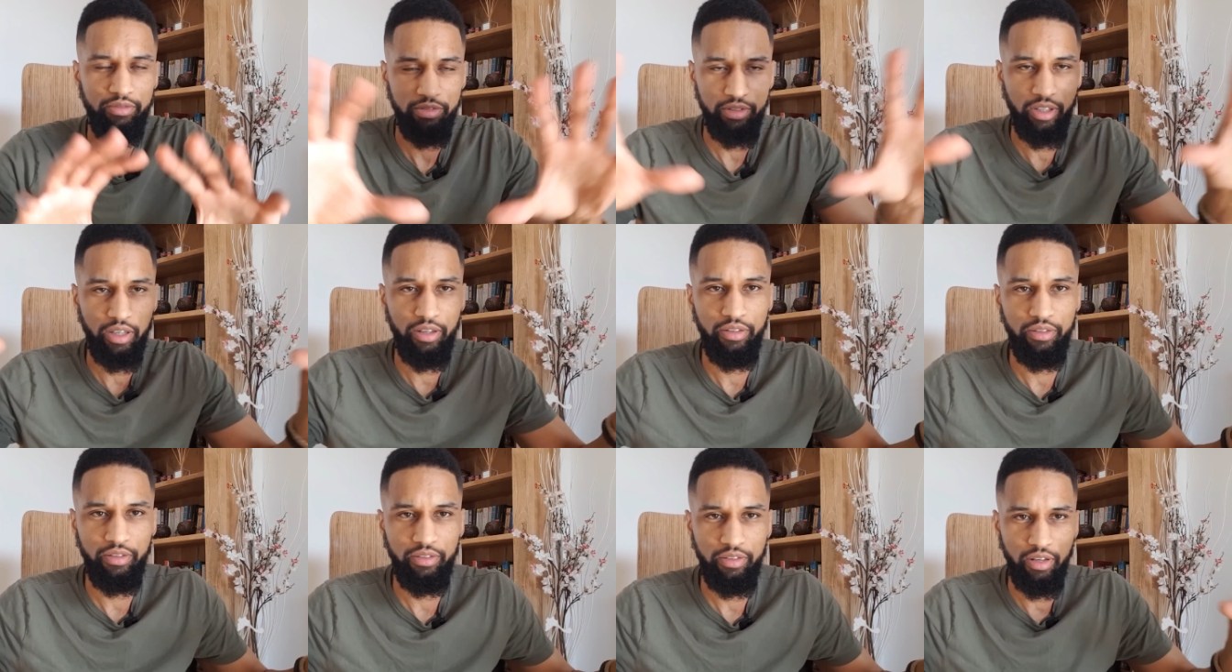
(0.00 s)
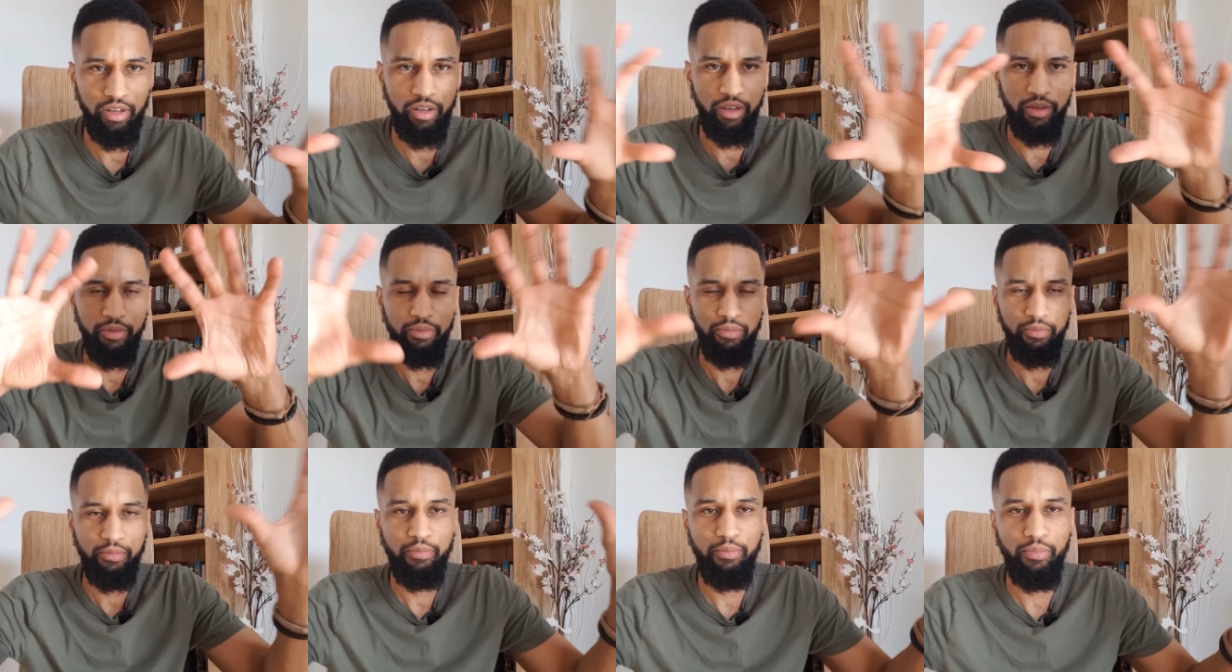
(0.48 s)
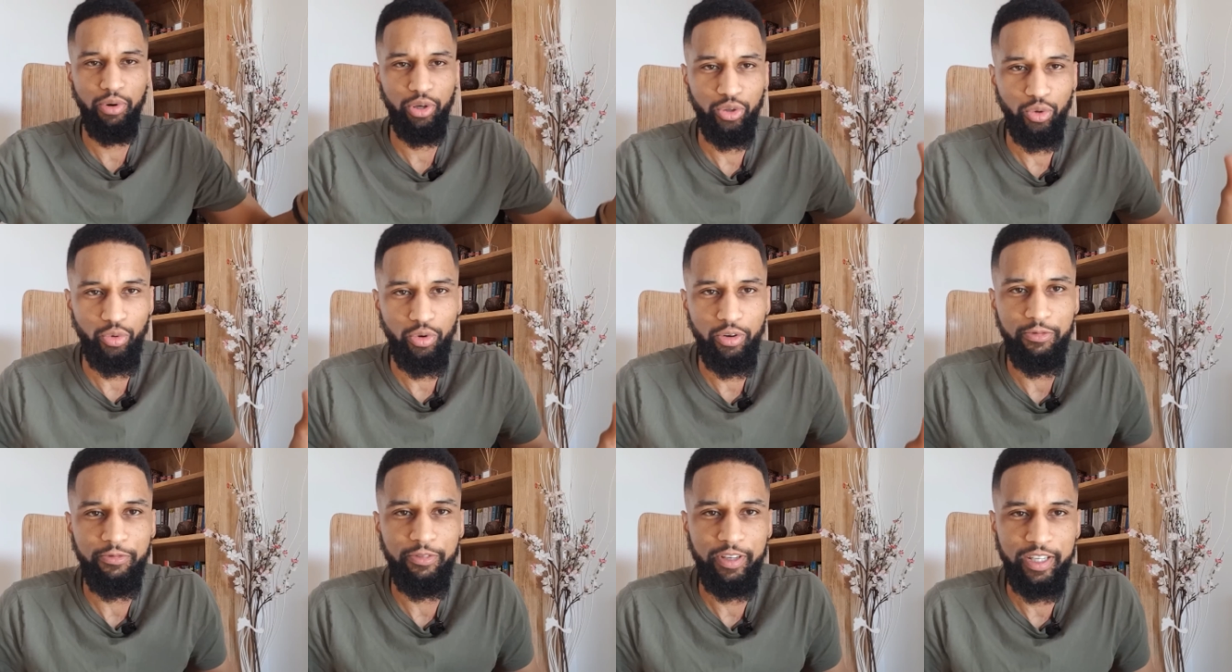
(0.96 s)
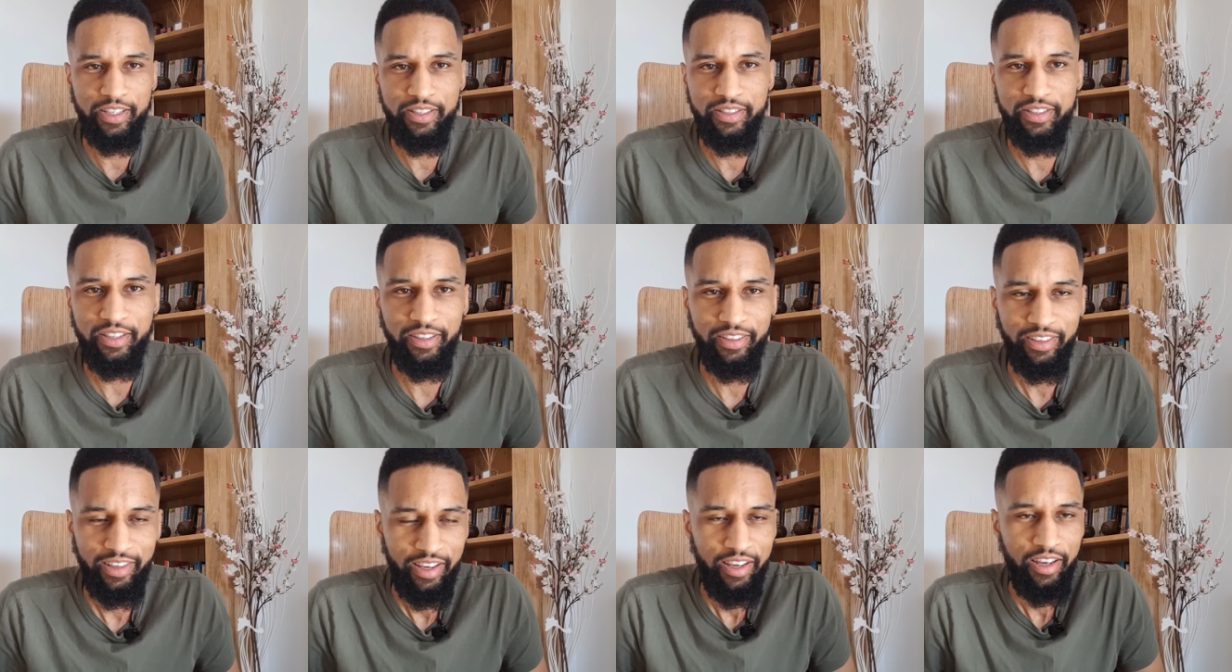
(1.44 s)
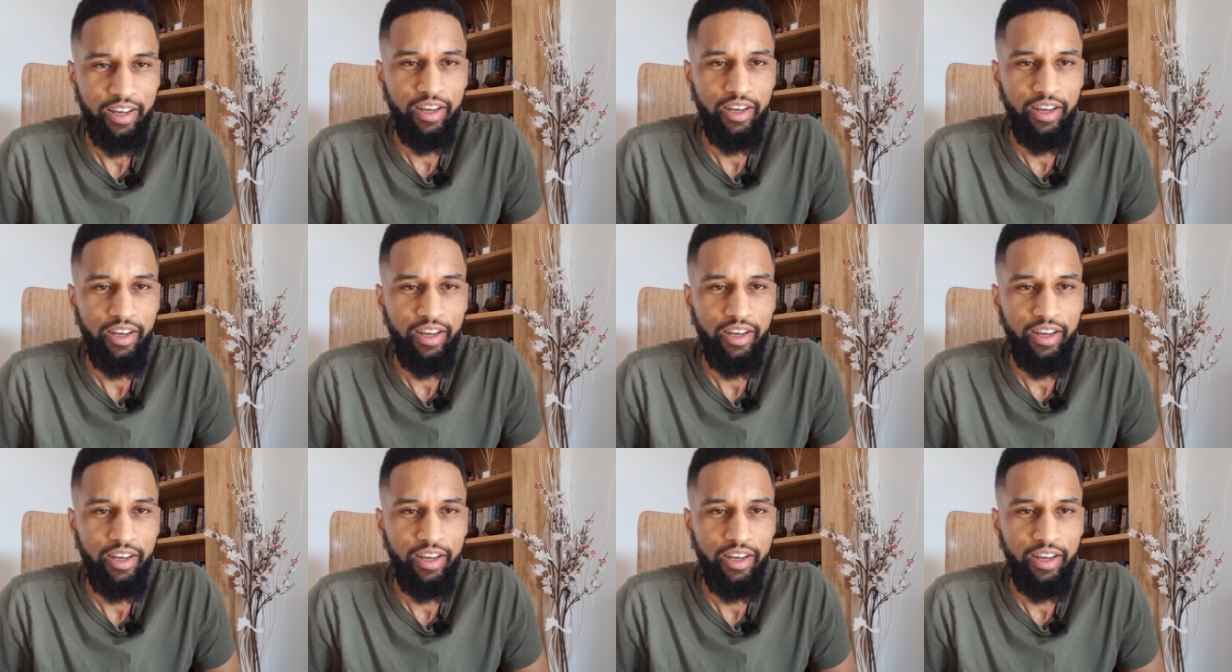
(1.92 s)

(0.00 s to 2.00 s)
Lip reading: So the model of things,